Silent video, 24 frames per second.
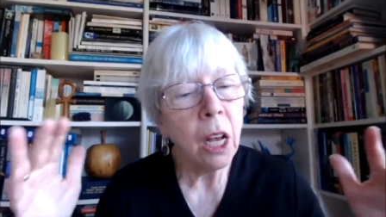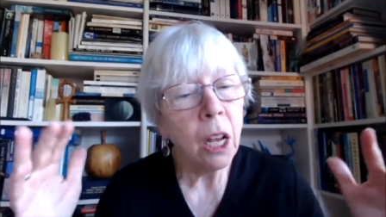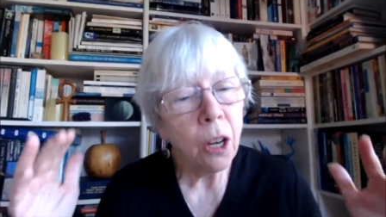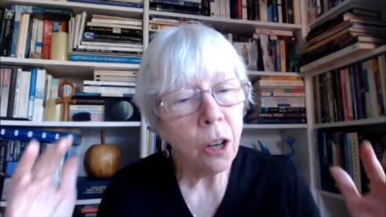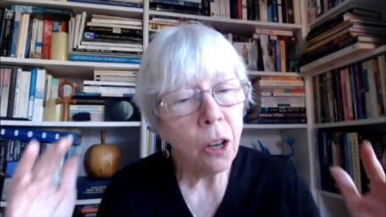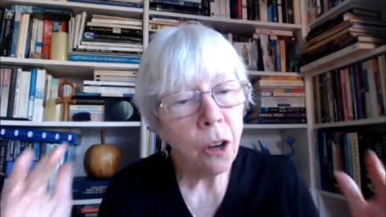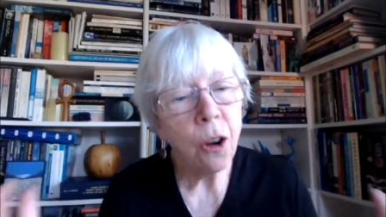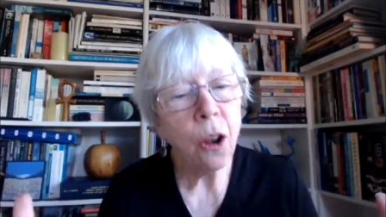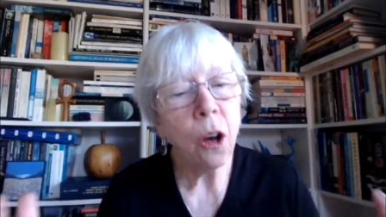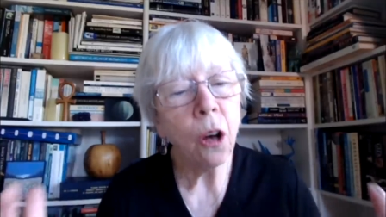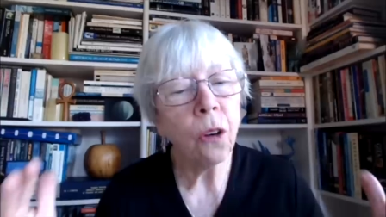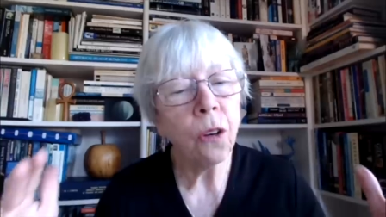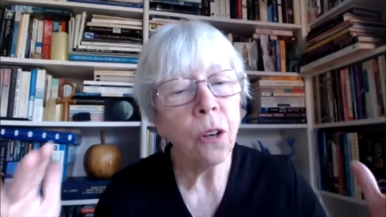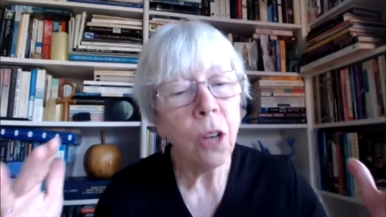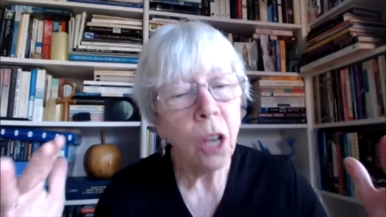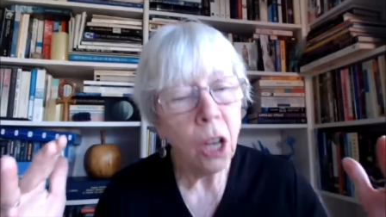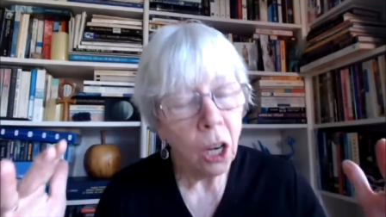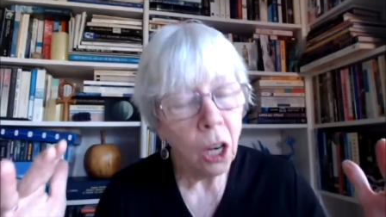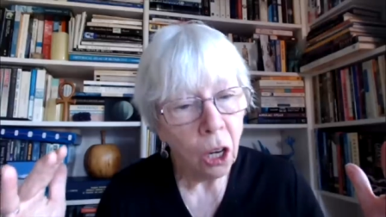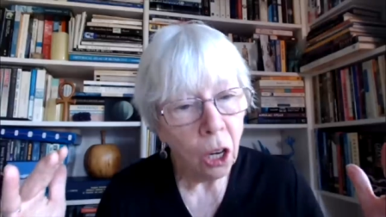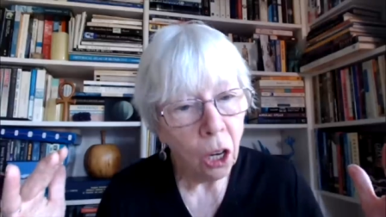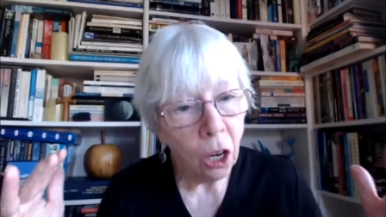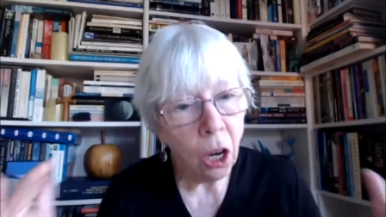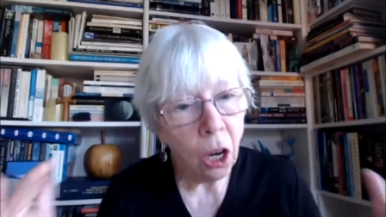non
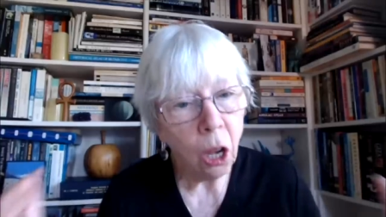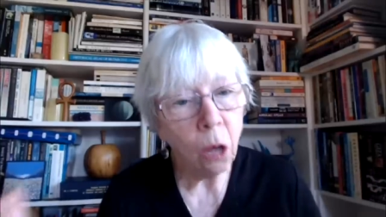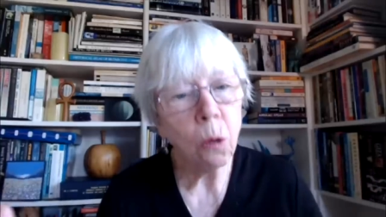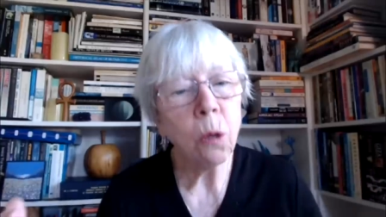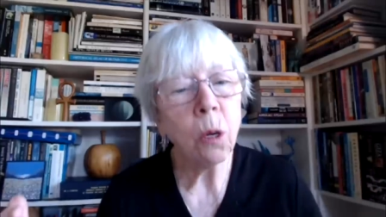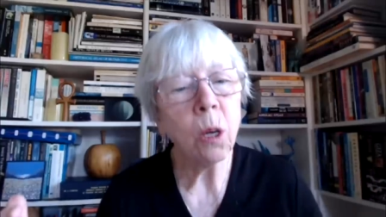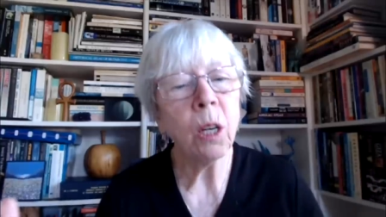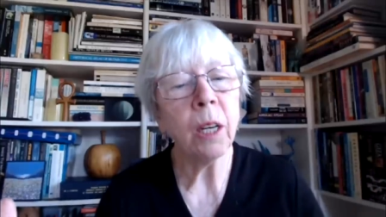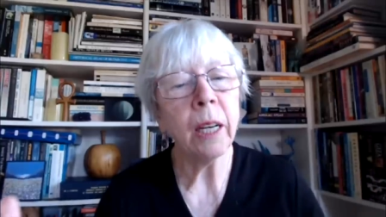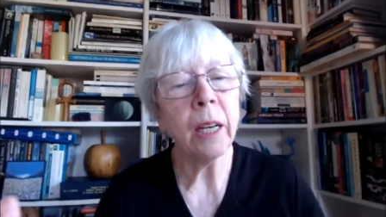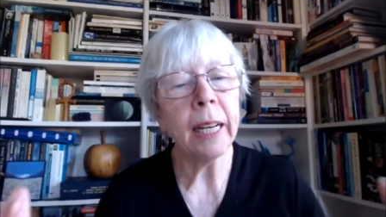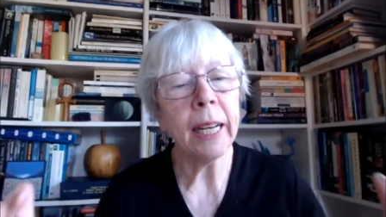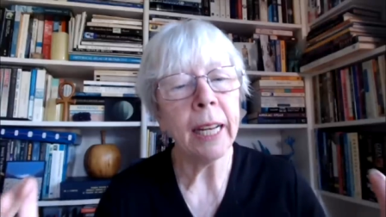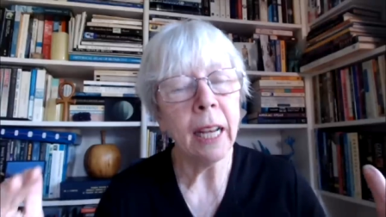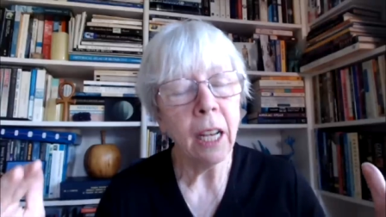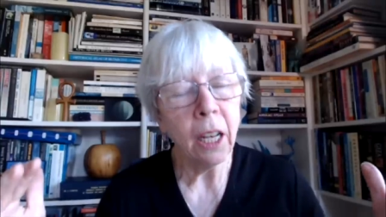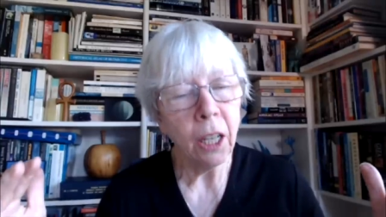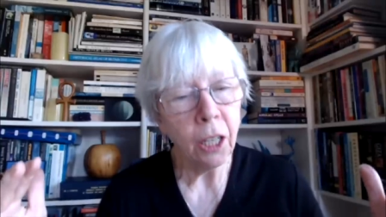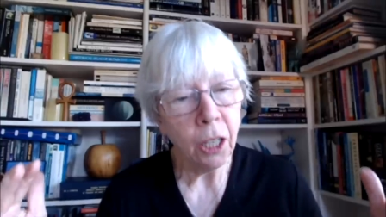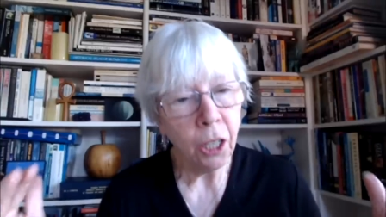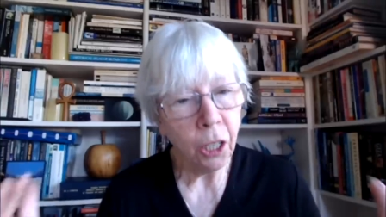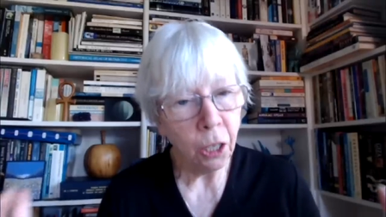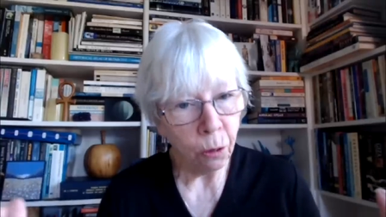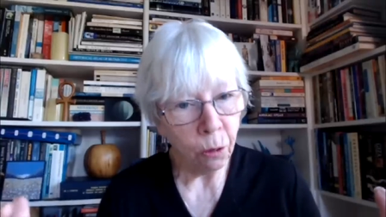locally
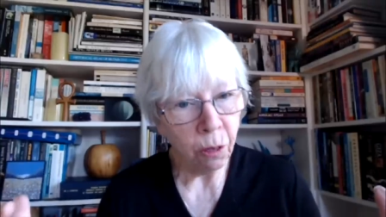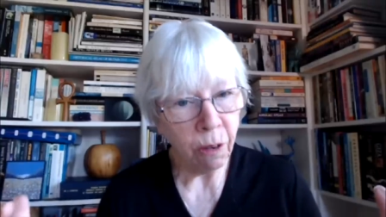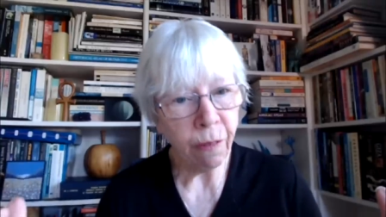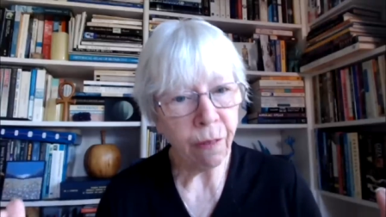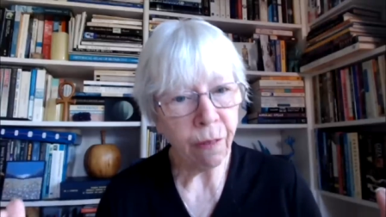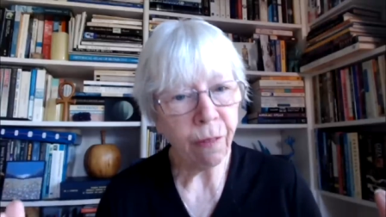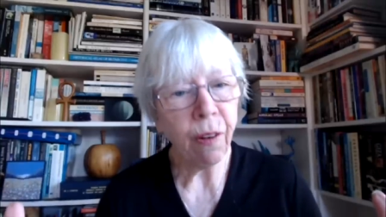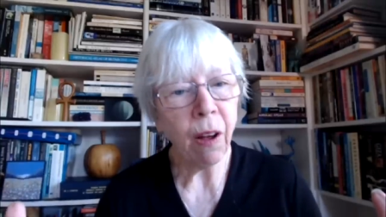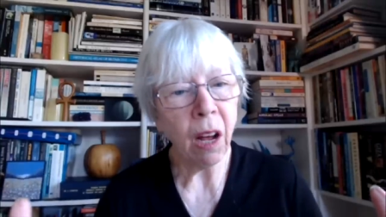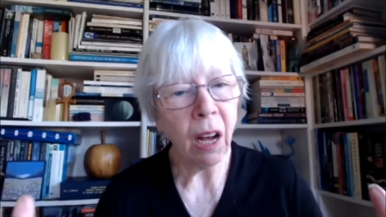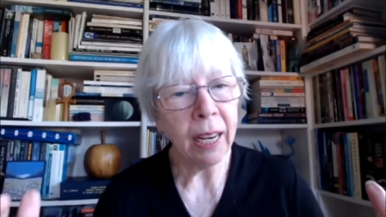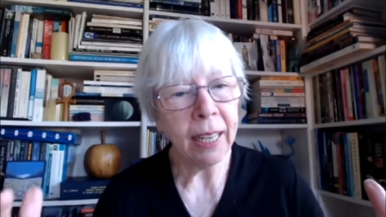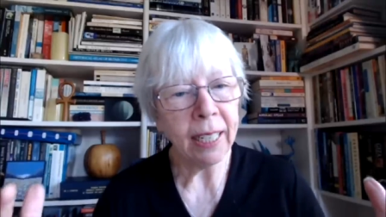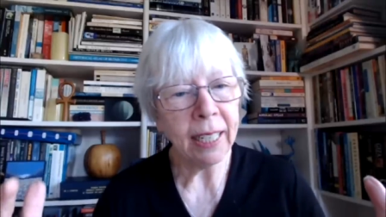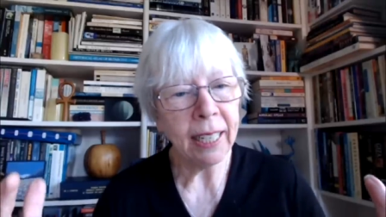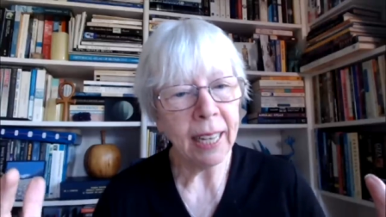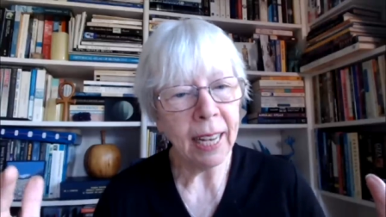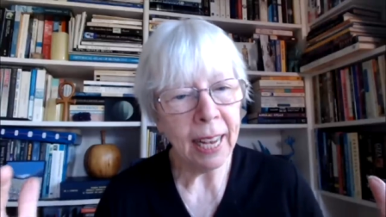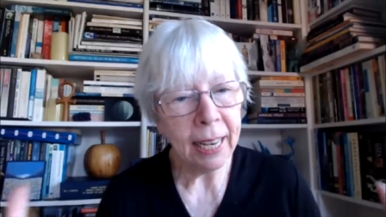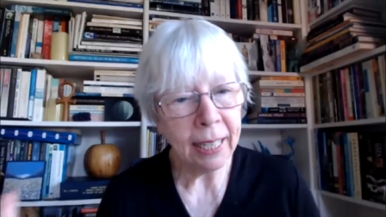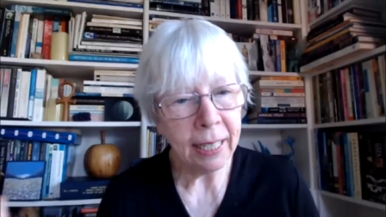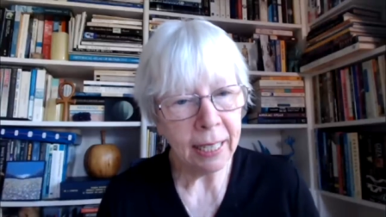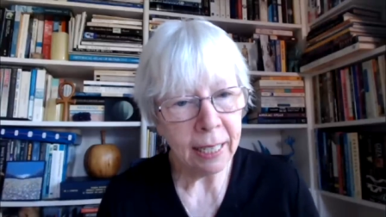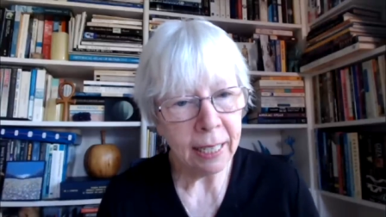unified
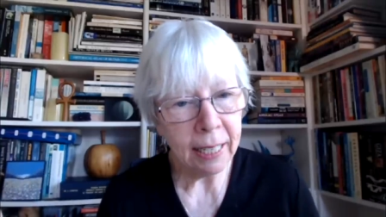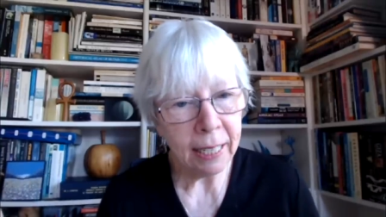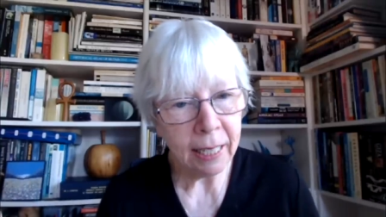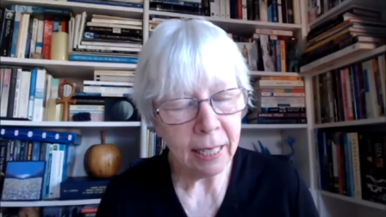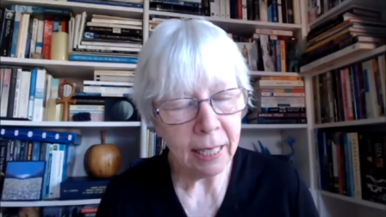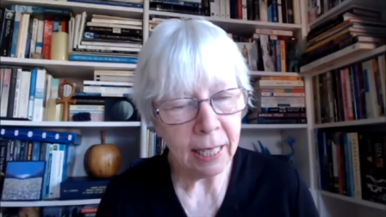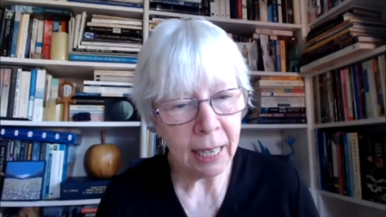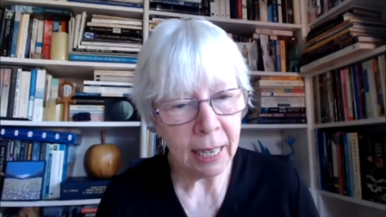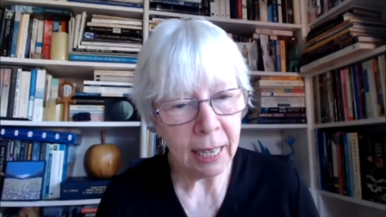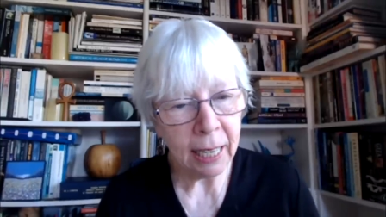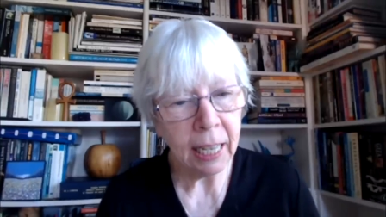entity.